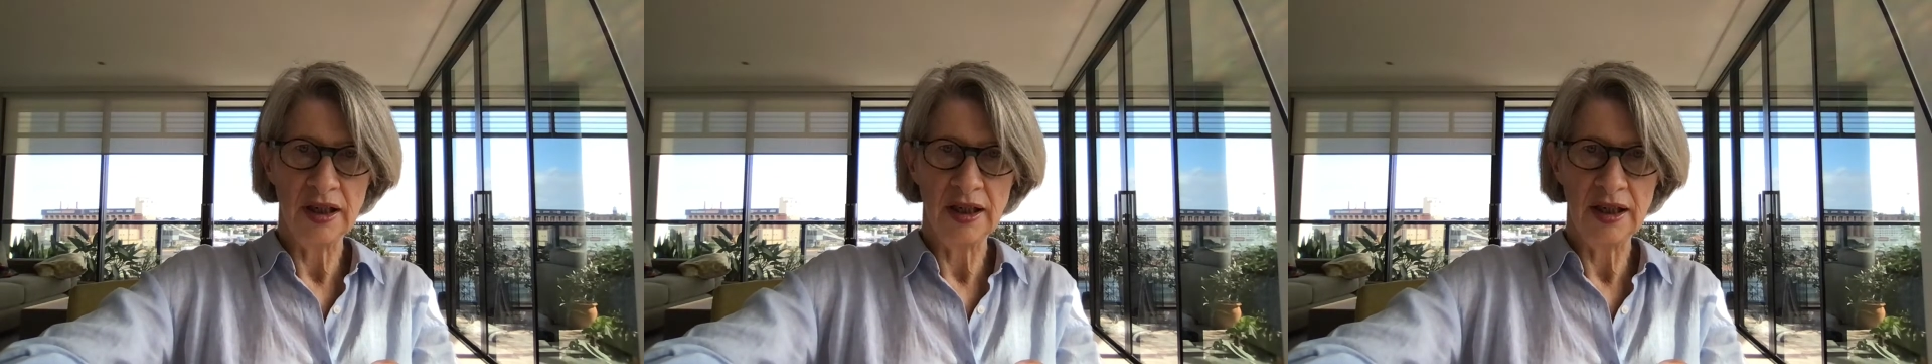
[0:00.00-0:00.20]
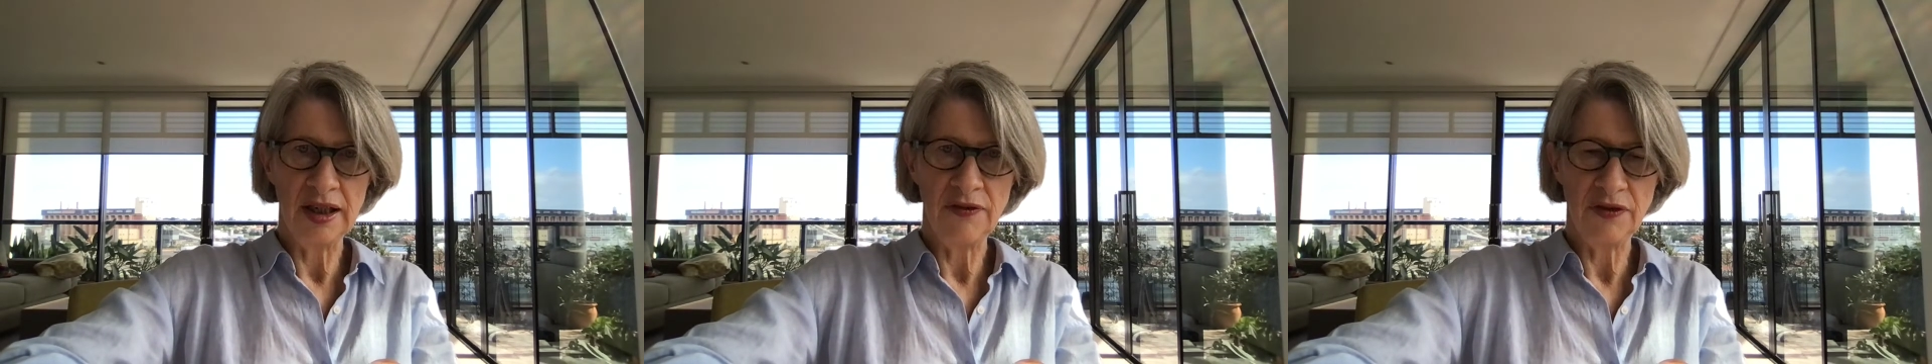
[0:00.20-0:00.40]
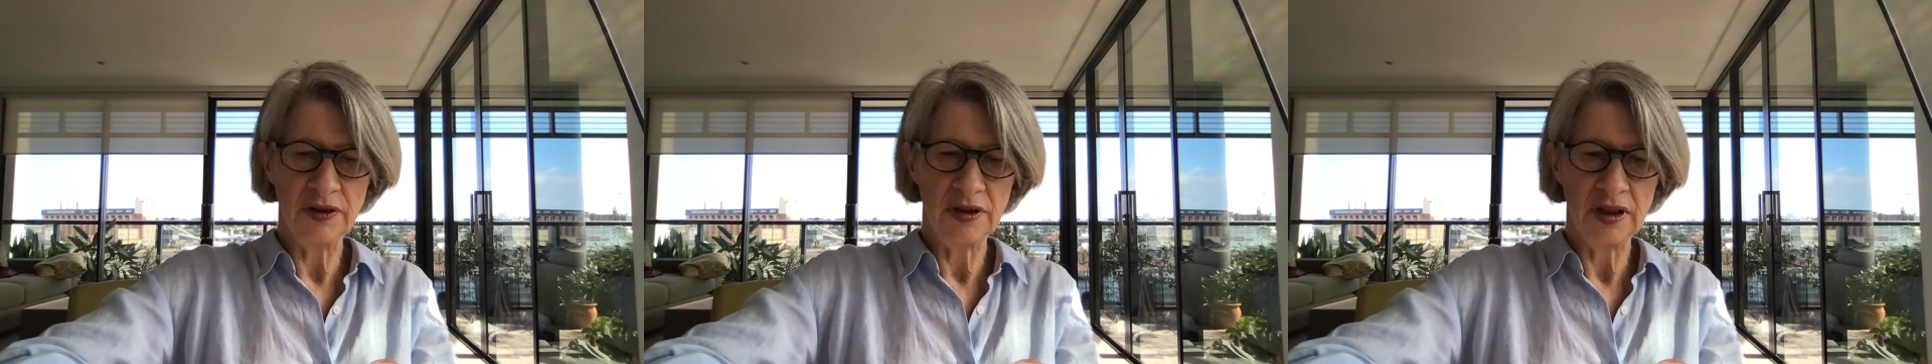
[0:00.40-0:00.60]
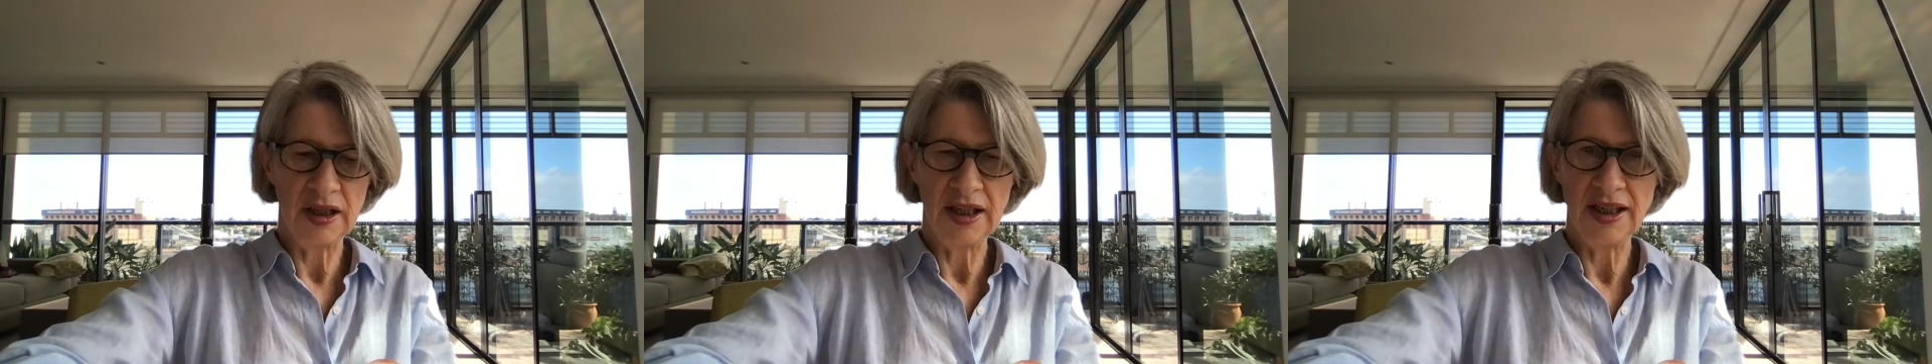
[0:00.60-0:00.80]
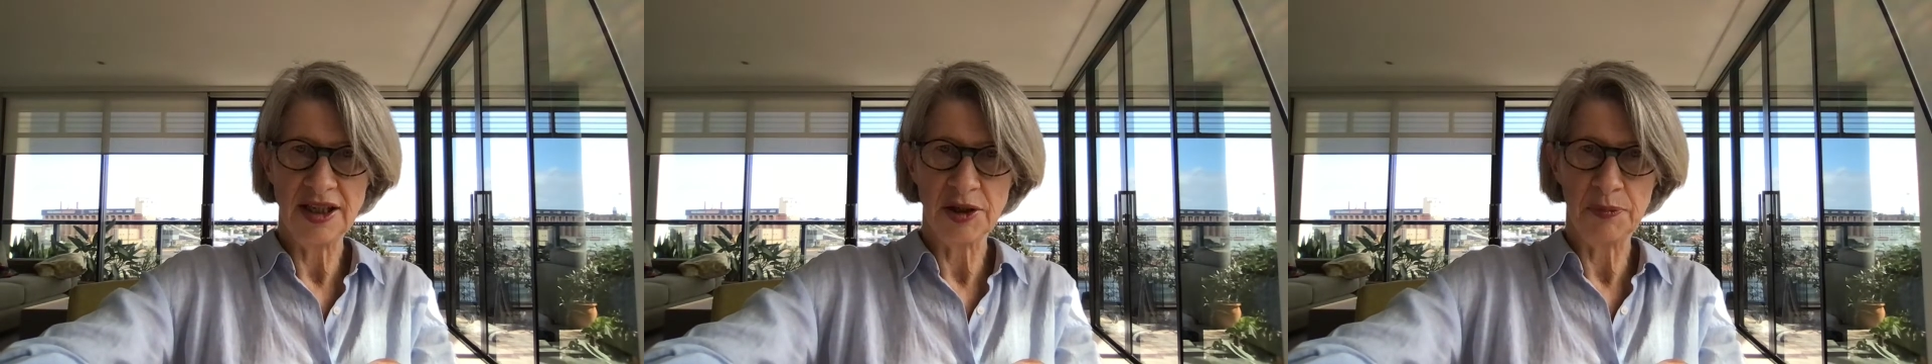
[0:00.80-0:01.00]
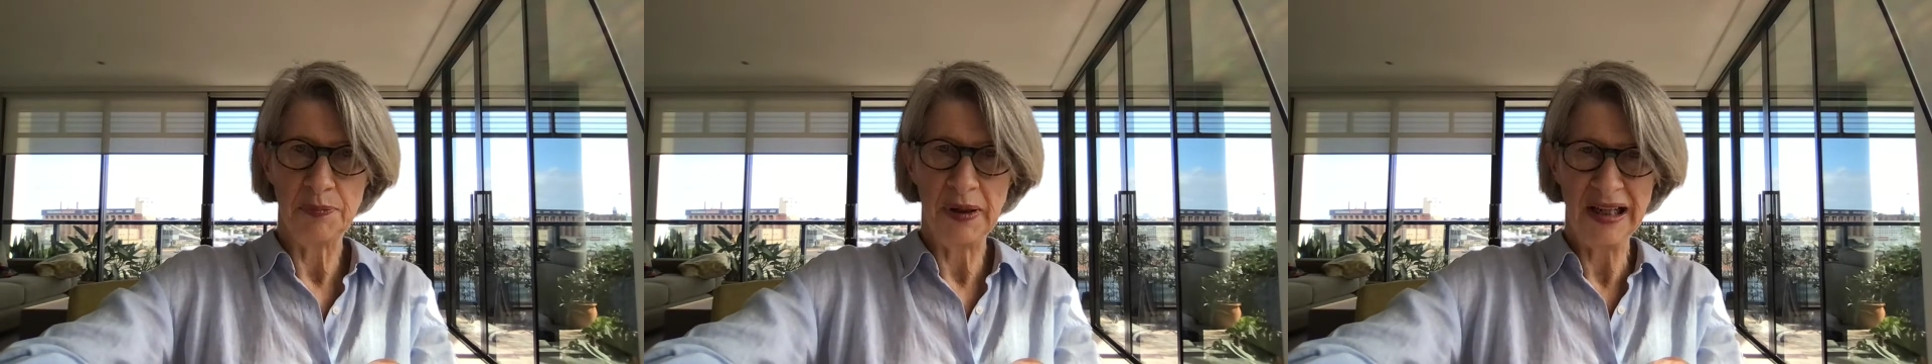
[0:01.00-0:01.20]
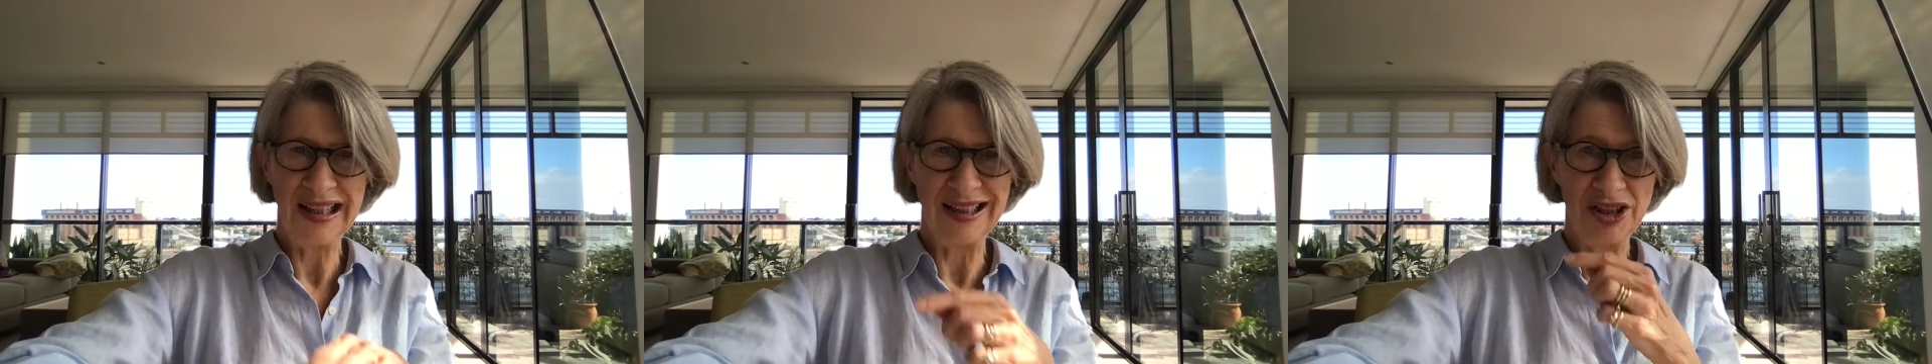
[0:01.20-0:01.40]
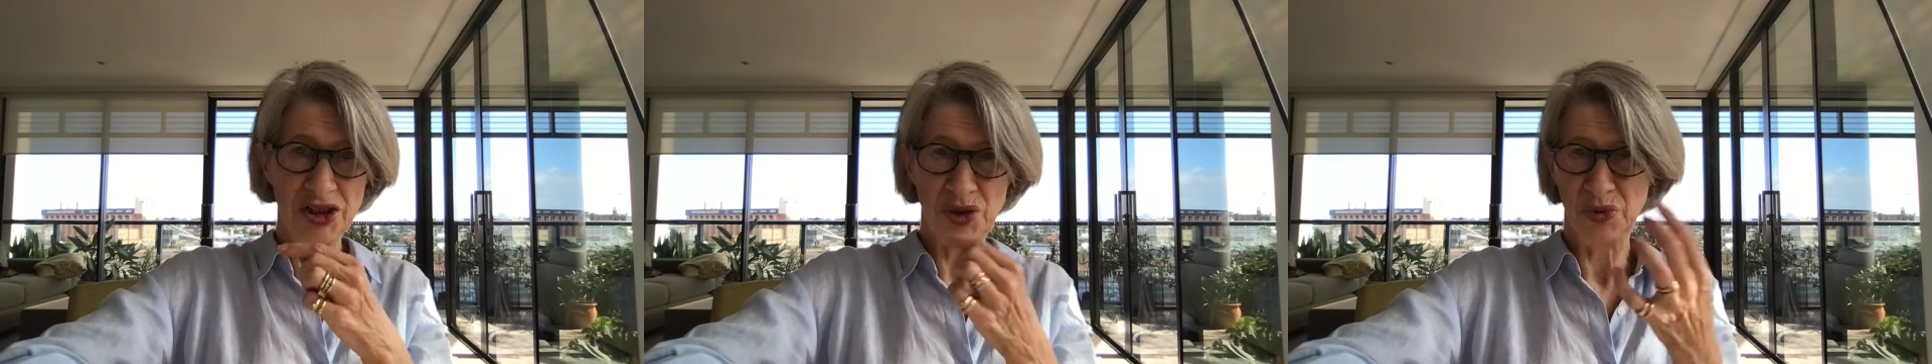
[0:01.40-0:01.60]
even eat a
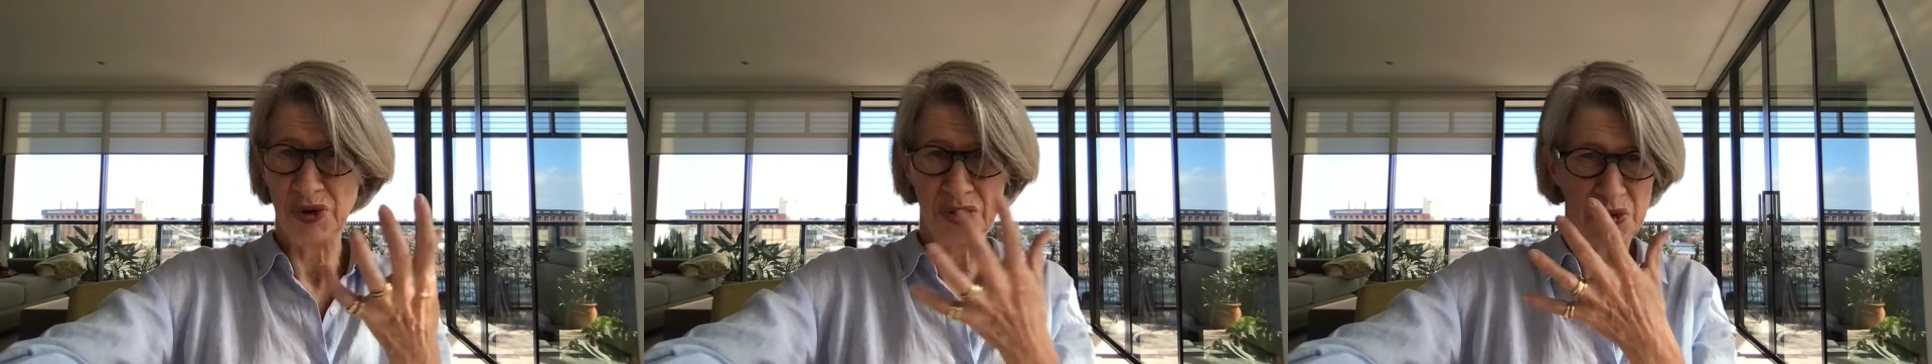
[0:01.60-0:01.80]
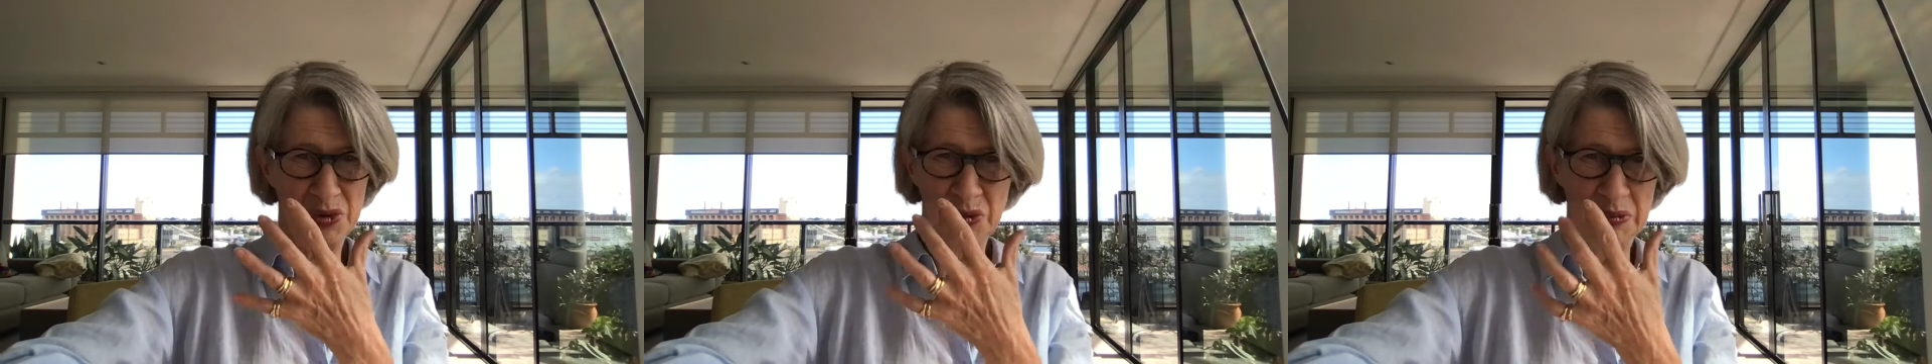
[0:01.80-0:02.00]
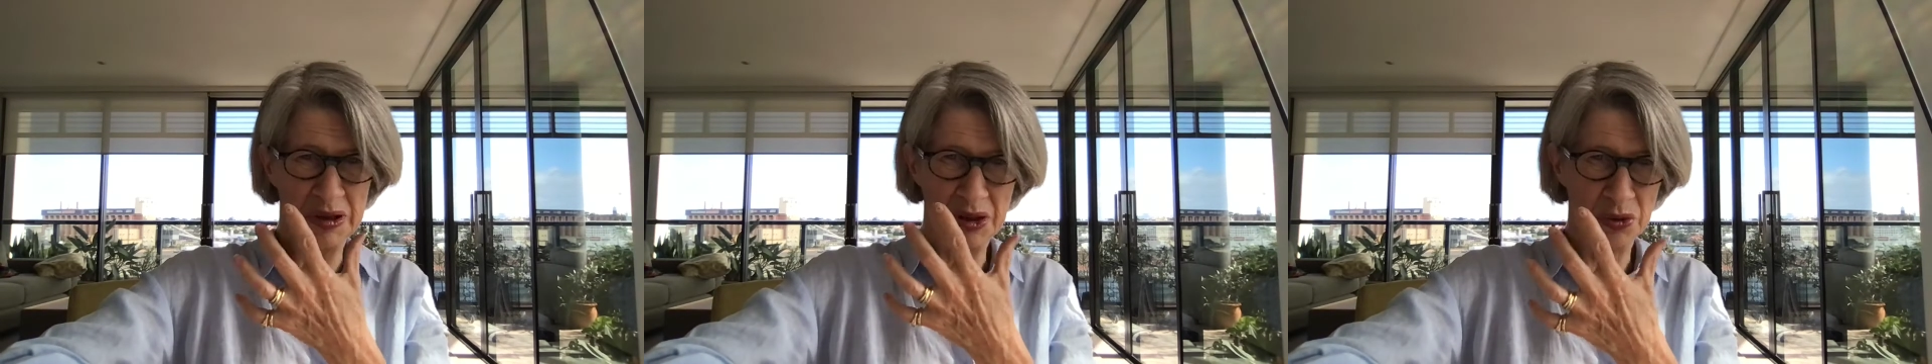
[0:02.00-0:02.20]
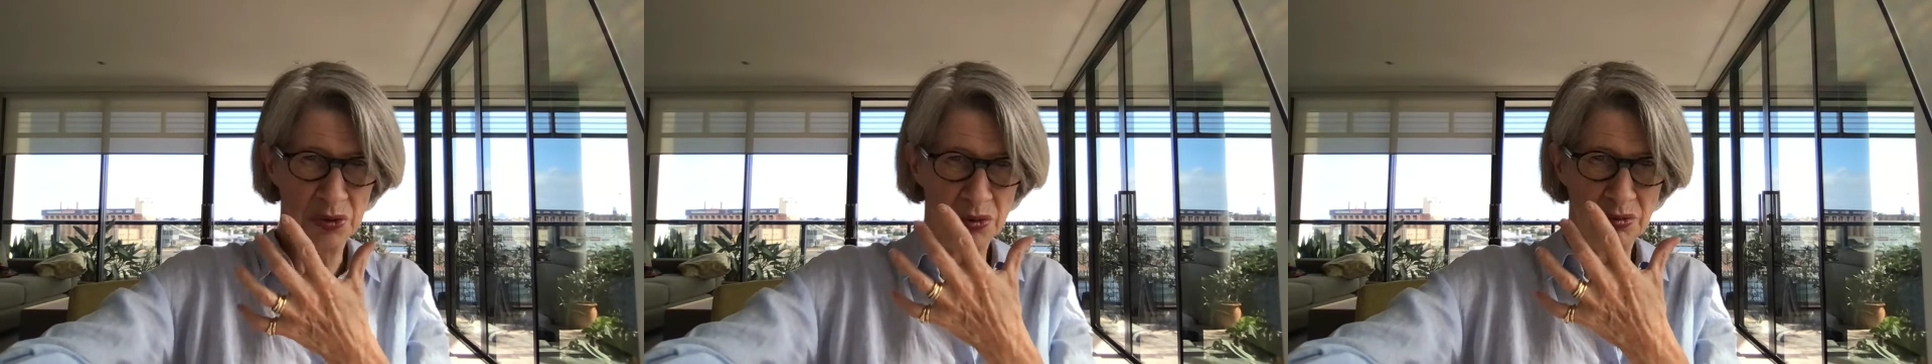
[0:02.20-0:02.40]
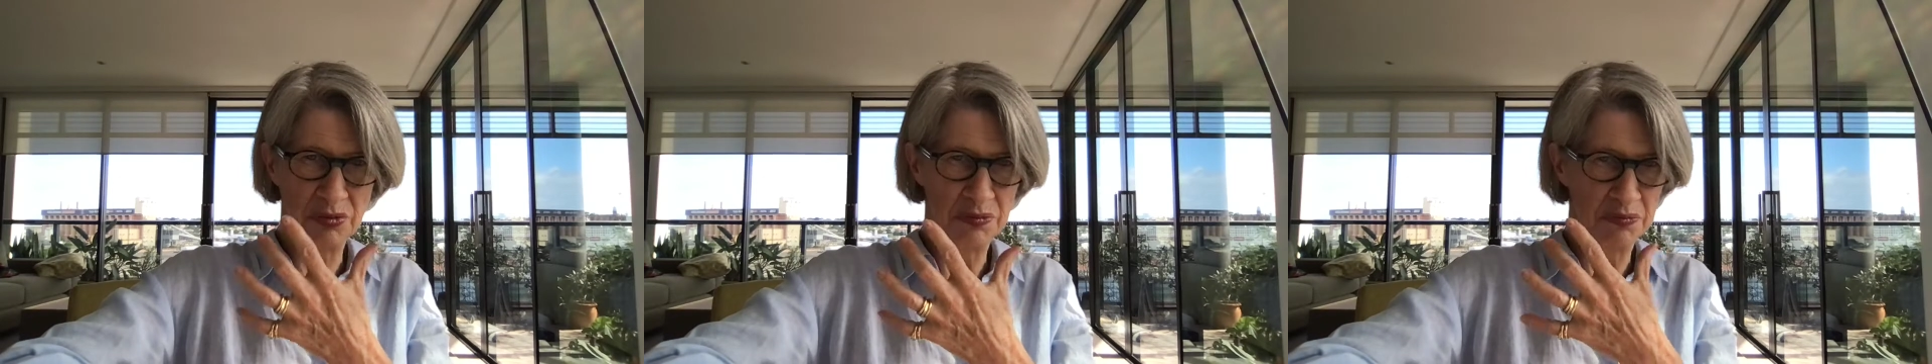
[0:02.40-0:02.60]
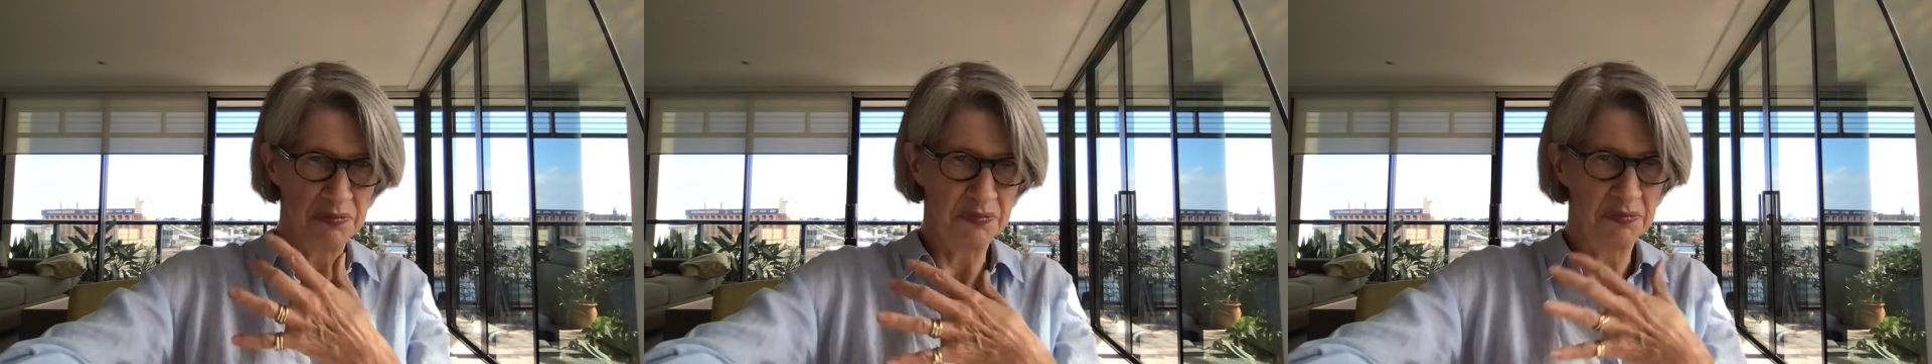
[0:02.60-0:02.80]
peach, which will be all